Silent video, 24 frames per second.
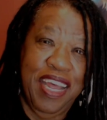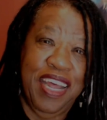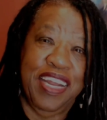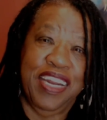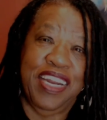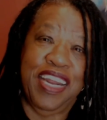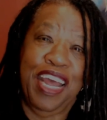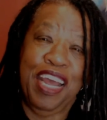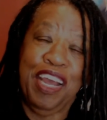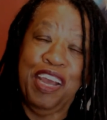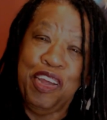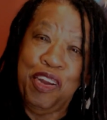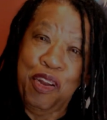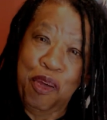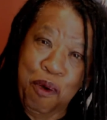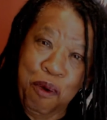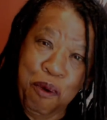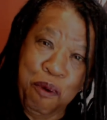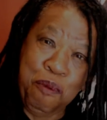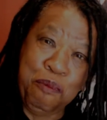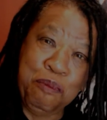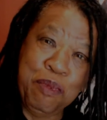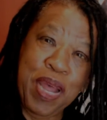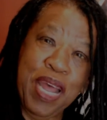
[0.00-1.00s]
take it
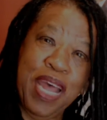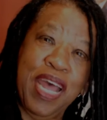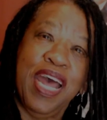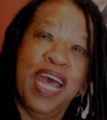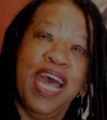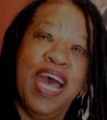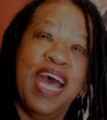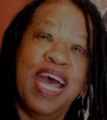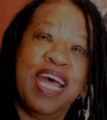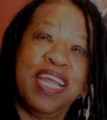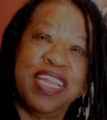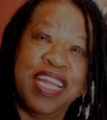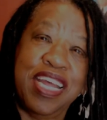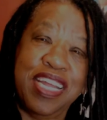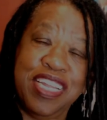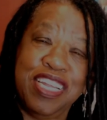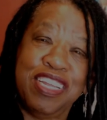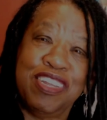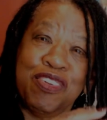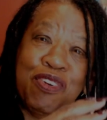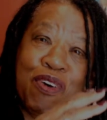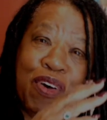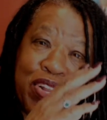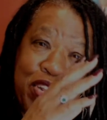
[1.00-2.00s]
home, and then
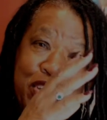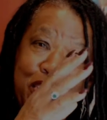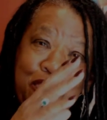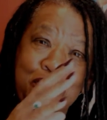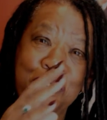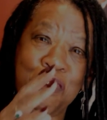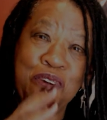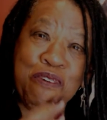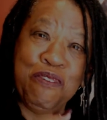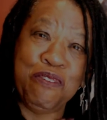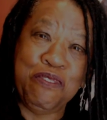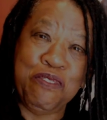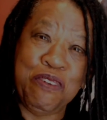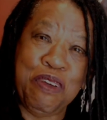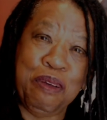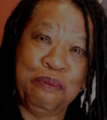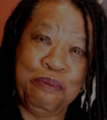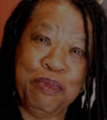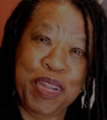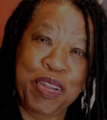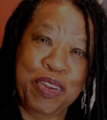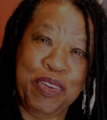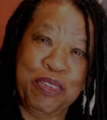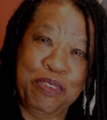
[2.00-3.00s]
start their own
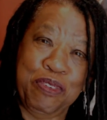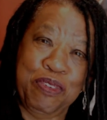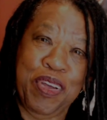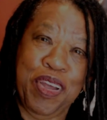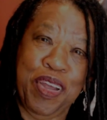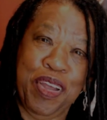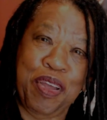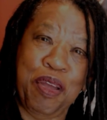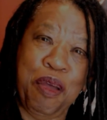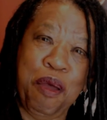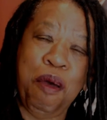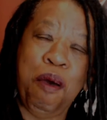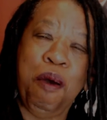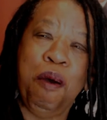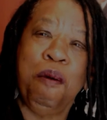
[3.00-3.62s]
family tree.